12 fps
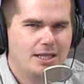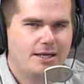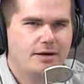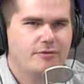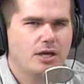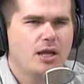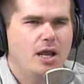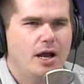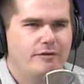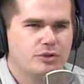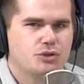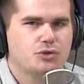But like of
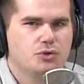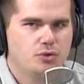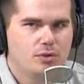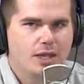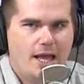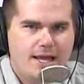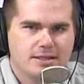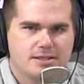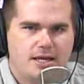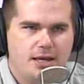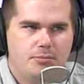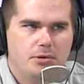a true
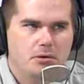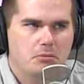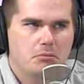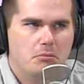landscape,